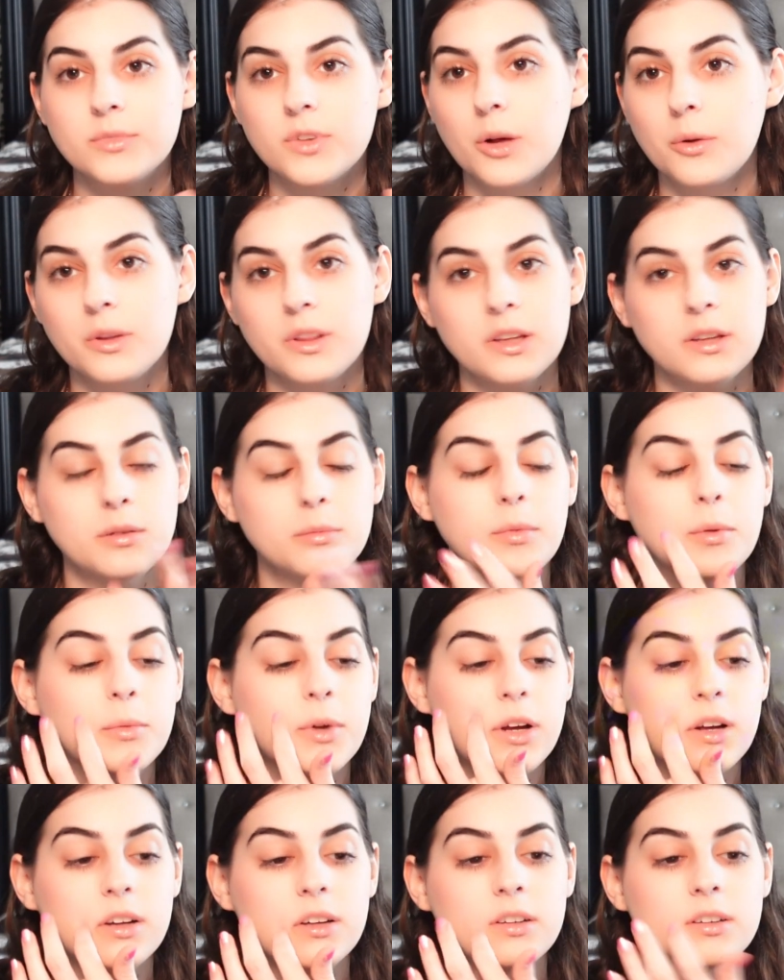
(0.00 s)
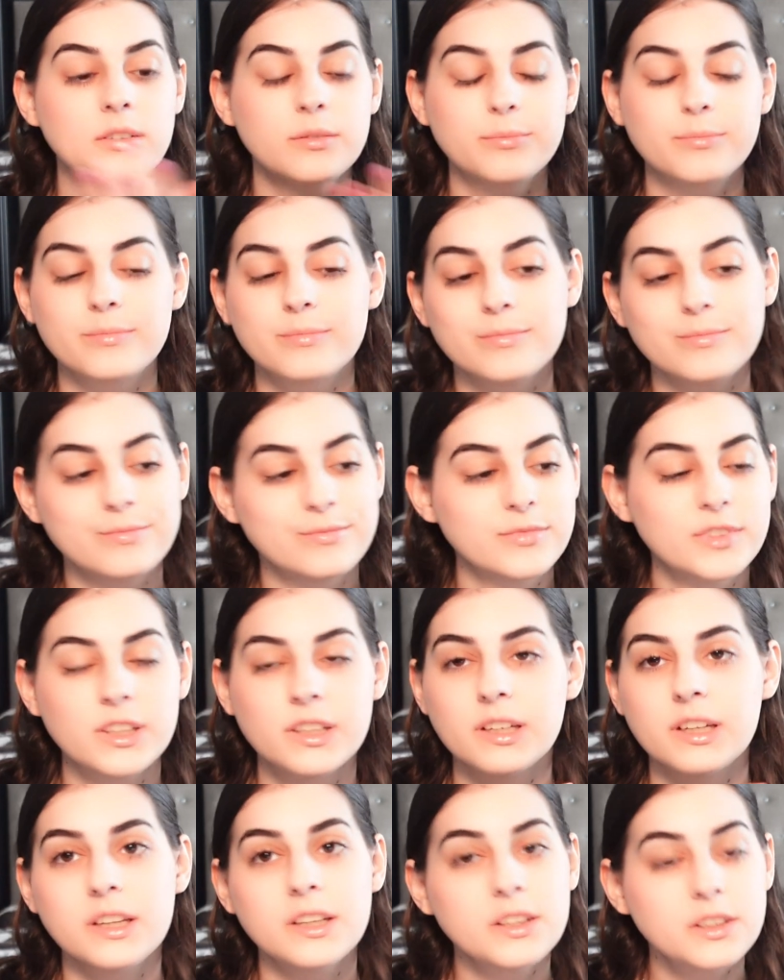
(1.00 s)
I'm not
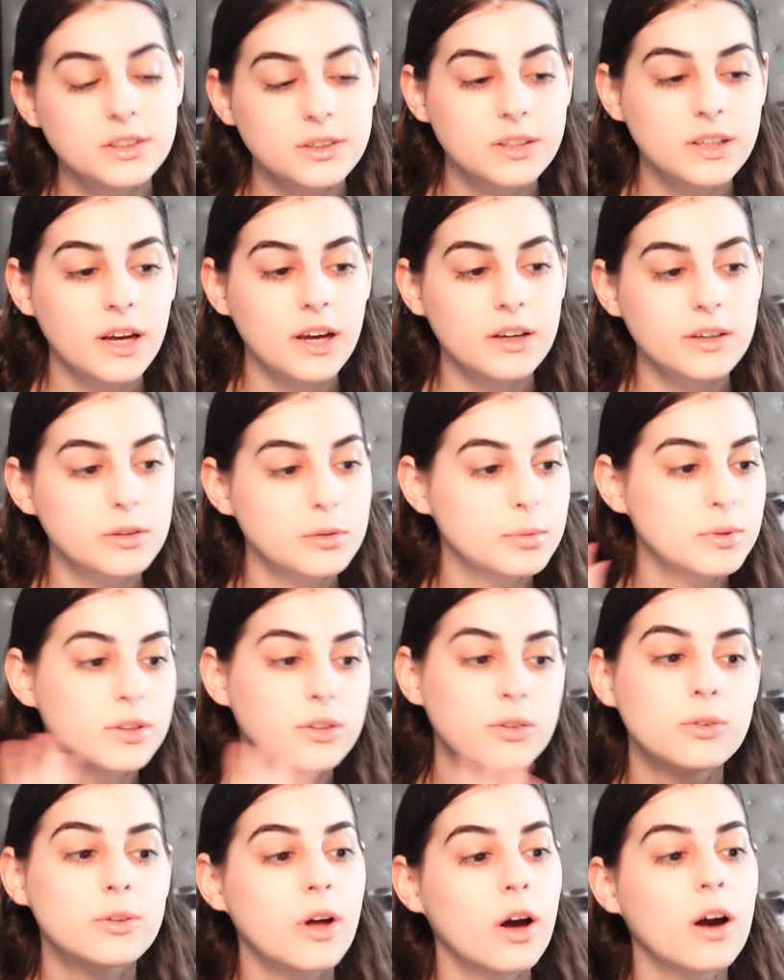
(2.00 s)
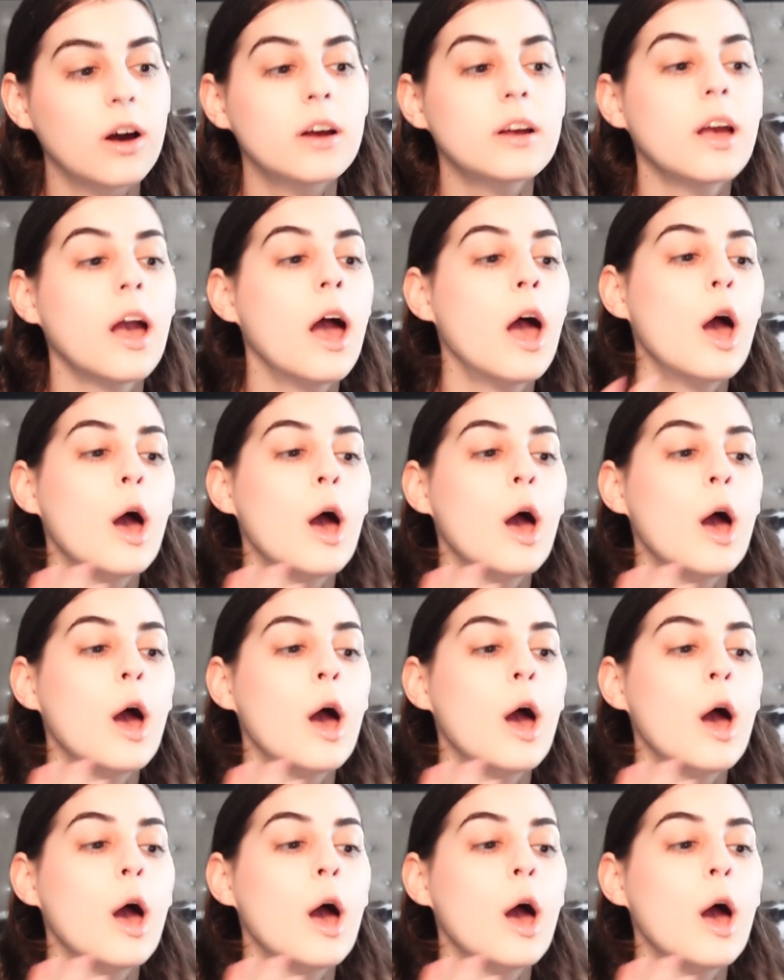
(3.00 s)
gonna get into that, it'll be too long.